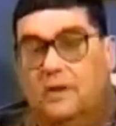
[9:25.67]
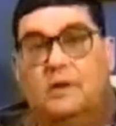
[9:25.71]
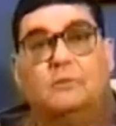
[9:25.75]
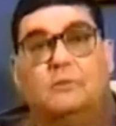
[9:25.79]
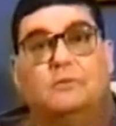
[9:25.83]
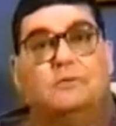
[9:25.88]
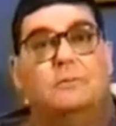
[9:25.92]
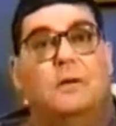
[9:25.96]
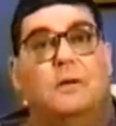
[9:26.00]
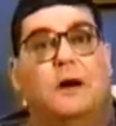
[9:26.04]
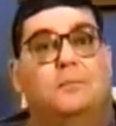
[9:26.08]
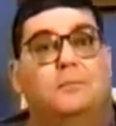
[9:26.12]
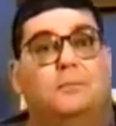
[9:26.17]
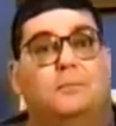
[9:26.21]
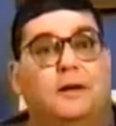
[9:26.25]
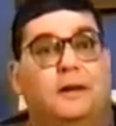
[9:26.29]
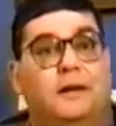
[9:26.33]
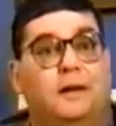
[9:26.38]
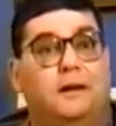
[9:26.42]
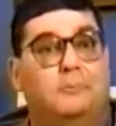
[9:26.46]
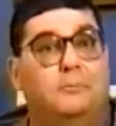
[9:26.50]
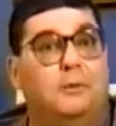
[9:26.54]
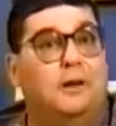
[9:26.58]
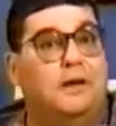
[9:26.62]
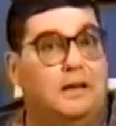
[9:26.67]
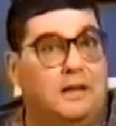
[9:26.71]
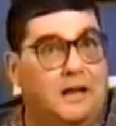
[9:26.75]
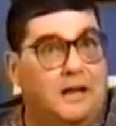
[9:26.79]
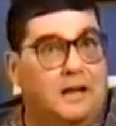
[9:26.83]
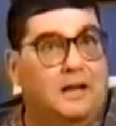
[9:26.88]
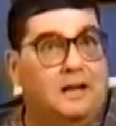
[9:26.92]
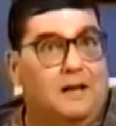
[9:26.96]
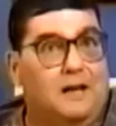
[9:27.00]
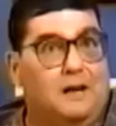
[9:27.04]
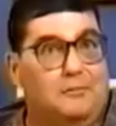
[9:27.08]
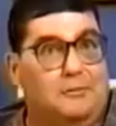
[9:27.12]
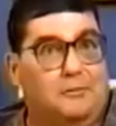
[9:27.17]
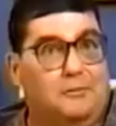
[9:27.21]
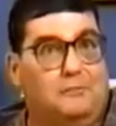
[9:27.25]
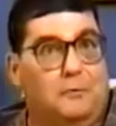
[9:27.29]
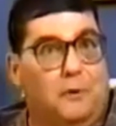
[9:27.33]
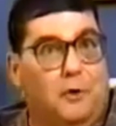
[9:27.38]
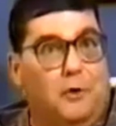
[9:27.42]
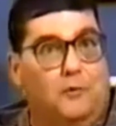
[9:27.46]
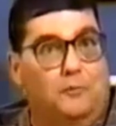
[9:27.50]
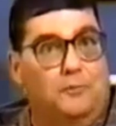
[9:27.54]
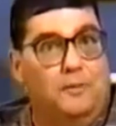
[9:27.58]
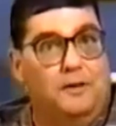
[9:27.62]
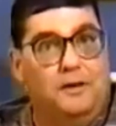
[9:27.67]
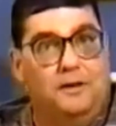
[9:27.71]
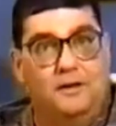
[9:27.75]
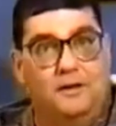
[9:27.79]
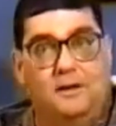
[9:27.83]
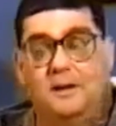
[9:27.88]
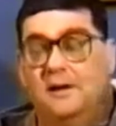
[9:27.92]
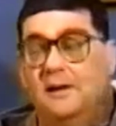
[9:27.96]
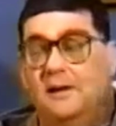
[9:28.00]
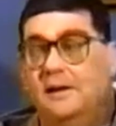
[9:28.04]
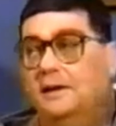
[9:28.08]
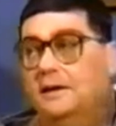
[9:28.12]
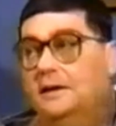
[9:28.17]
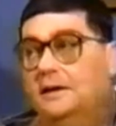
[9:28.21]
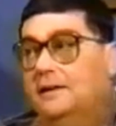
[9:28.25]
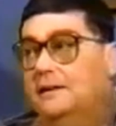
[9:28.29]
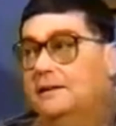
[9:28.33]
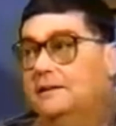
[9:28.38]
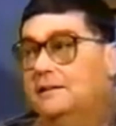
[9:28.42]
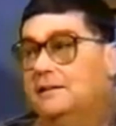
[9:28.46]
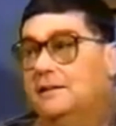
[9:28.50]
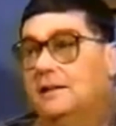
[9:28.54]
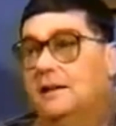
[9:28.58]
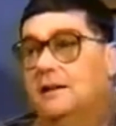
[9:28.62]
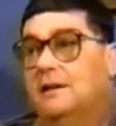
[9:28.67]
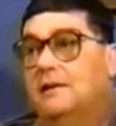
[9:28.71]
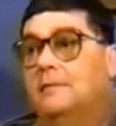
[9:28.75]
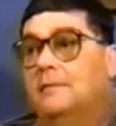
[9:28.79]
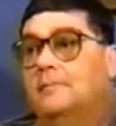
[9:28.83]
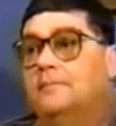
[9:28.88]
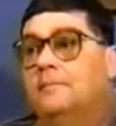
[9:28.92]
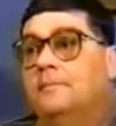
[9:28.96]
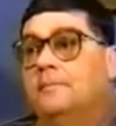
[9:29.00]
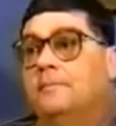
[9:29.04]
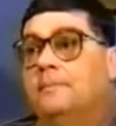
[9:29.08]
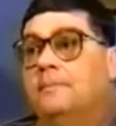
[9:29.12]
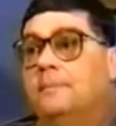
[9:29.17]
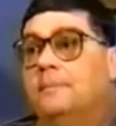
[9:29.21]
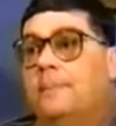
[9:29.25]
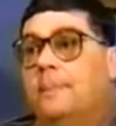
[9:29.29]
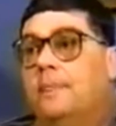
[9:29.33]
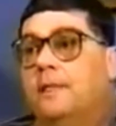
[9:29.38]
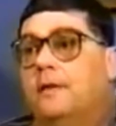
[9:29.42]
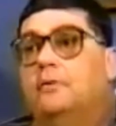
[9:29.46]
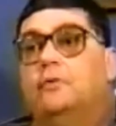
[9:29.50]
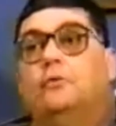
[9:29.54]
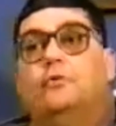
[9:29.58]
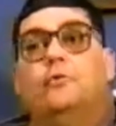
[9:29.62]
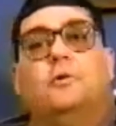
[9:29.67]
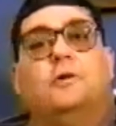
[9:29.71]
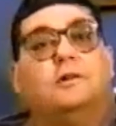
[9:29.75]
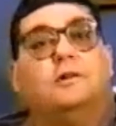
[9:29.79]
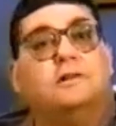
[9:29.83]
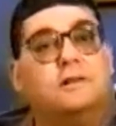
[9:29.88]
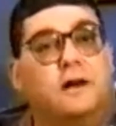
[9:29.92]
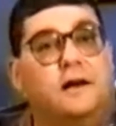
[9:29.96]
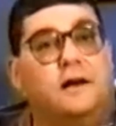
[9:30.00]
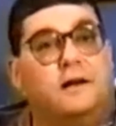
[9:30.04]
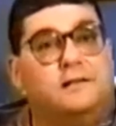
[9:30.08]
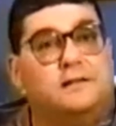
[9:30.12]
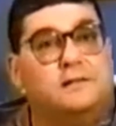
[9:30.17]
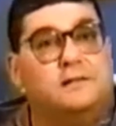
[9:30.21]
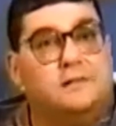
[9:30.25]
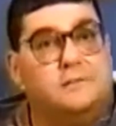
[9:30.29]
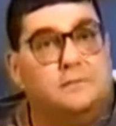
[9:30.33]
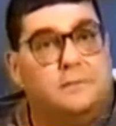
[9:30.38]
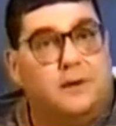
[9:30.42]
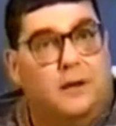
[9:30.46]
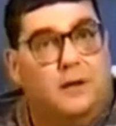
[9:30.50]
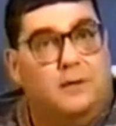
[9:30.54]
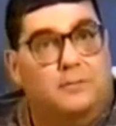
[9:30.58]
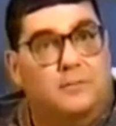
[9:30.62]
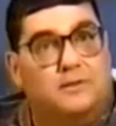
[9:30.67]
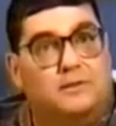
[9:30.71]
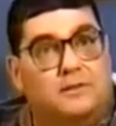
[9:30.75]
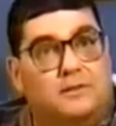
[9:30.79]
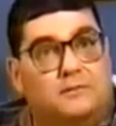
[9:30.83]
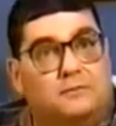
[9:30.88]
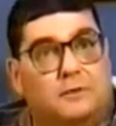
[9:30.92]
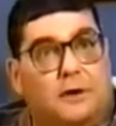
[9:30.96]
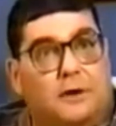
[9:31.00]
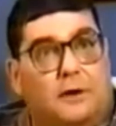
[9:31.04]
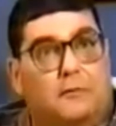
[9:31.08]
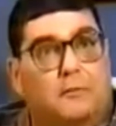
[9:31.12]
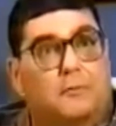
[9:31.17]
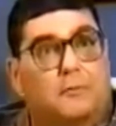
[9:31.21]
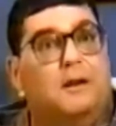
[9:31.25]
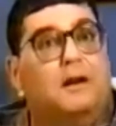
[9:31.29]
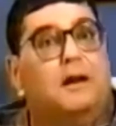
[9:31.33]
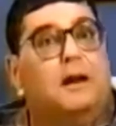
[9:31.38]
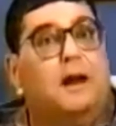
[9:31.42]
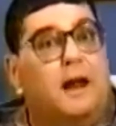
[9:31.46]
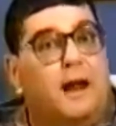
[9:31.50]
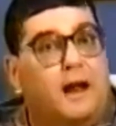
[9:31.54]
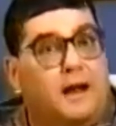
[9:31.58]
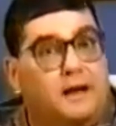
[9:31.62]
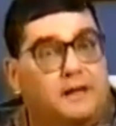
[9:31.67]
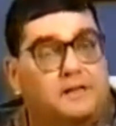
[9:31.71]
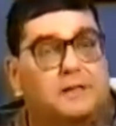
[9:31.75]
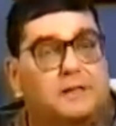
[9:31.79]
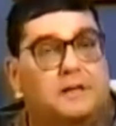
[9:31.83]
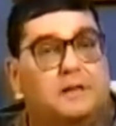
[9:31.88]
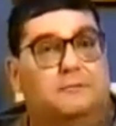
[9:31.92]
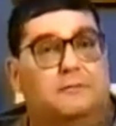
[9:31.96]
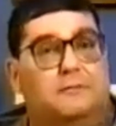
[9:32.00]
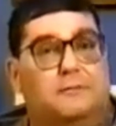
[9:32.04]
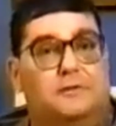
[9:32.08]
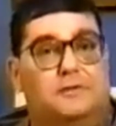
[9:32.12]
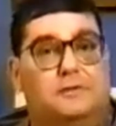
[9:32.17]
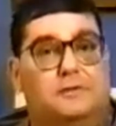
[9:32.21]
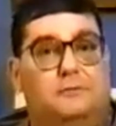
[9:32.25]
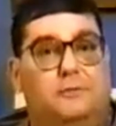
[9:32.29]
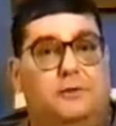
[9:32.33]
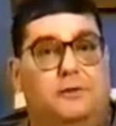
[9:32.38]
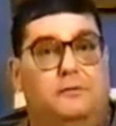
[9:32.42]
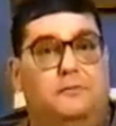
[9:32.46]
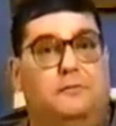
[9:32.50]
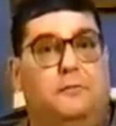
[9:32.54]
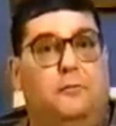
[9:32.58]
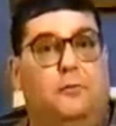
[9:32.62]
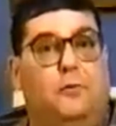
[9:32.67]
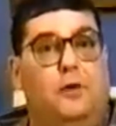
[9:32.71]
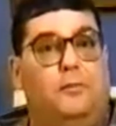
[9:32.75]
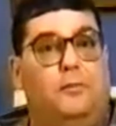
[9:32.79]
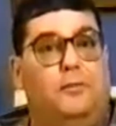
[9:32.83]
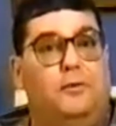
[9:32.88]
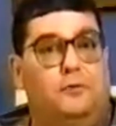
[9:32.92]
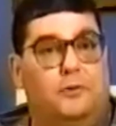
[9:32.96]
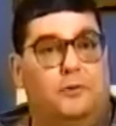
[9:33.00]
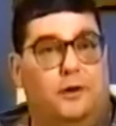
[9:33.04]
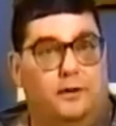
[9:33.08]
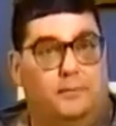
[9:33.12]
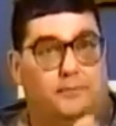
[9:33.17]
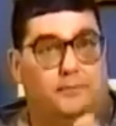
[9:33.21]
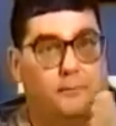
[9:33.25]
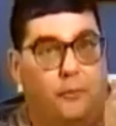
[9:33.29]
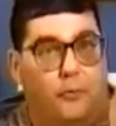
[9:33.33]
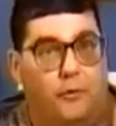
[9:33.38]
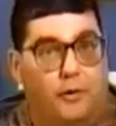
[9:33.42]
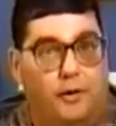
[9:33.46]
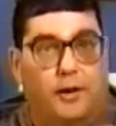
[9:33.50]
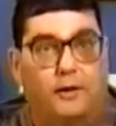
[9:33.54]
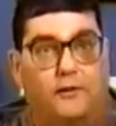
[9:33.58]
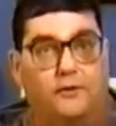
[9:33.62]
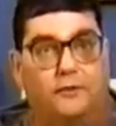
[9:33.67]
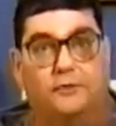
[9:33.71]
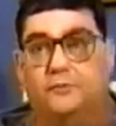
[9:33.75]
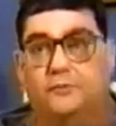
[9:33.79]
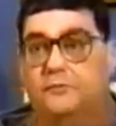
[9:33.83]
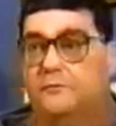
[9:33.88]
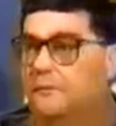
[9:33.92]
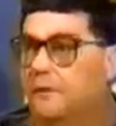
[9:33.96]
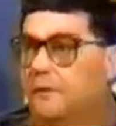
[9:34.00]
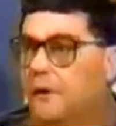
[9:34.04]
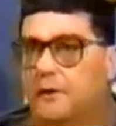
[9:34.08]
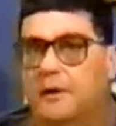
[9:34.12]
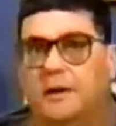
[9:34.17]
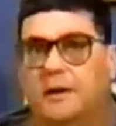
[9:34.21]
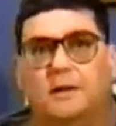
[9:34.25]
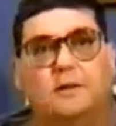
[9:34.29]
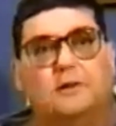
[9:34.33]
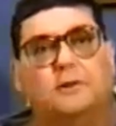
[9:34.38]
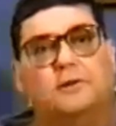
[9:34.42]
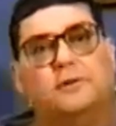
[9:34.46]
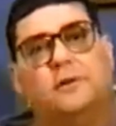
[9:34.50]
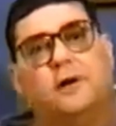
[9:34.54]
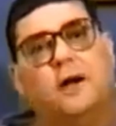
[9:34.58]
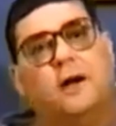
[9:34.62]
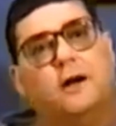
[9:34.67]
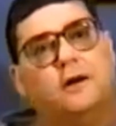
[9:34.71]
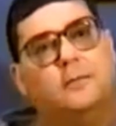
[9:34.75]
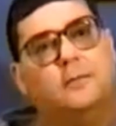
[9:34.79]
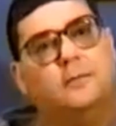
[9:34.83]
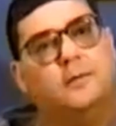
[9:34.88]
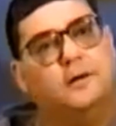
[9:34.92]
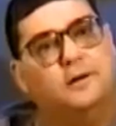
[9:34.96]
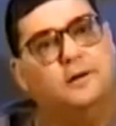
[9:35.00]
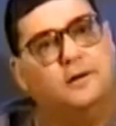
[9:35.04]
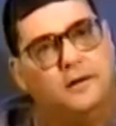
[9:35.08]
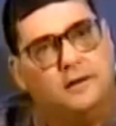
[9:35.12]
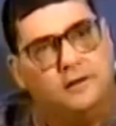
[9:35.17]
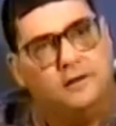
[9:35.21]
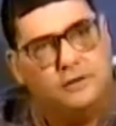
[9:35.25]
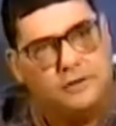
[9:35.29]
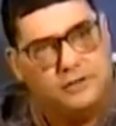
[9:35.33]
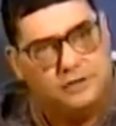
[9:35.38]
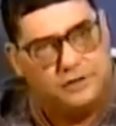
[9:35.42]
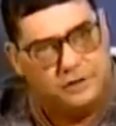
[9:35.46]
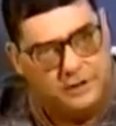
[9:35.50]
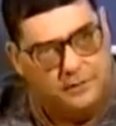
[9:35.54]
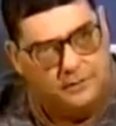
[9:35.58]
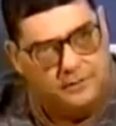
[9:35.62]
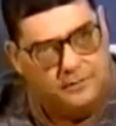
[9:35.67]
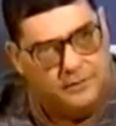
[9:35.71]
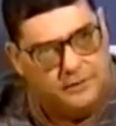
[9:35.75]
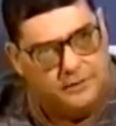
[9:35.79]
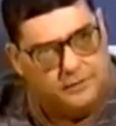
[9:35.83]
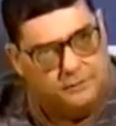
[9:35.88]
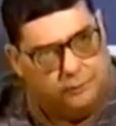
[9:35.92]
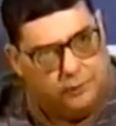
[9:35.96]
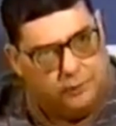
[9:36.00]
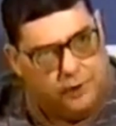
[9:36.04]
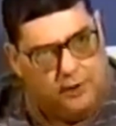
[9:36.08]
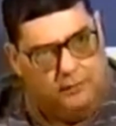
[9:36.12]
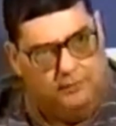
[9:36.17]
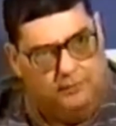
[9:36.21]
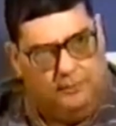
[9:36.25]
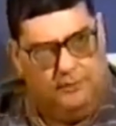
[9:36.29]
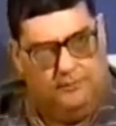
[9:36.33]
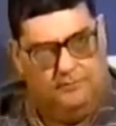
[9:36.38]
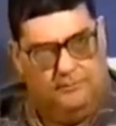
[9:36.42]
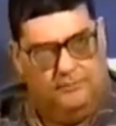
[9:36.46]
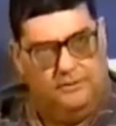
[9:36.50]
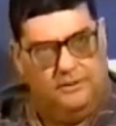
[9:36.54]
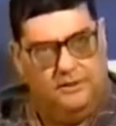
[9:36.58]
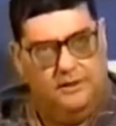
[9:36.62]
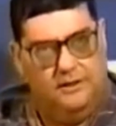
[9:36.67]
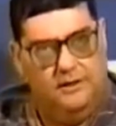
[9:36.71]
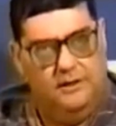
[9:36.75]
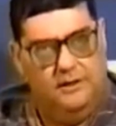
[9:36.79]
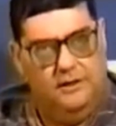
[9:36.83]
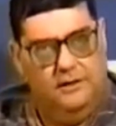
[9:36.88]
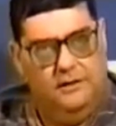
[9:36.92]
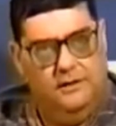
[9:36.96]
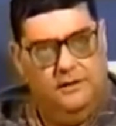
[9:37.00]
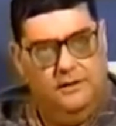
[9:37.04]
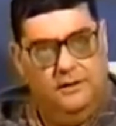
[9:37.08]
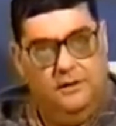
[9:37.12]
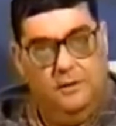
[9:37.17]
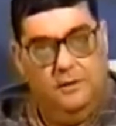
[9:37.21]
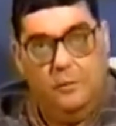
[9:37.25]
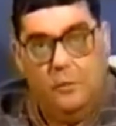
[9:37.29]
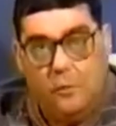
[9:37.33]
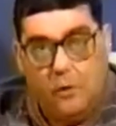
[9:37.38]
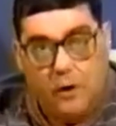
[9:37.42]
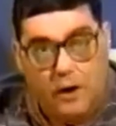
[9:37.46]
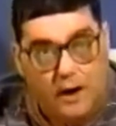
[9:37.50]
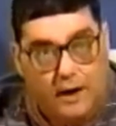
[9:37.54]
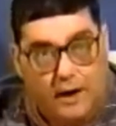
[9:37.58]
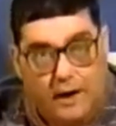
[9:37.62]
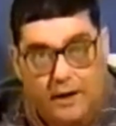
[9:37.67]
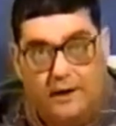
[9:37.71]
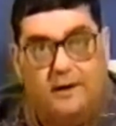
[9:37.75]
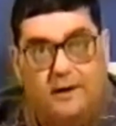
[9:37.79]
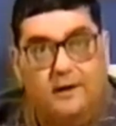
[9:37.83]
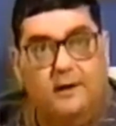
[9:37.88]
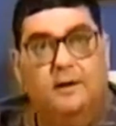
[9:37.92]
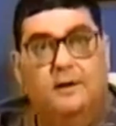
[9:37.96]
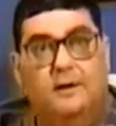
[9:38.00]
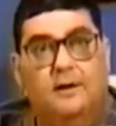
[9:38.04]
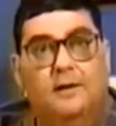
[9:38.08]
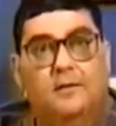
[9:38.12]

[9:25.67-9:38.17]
that was my beginning of involvement in, let's say, criticizing some elements of government and asking for some reform and trying to point out through very clear documentation some of these problems and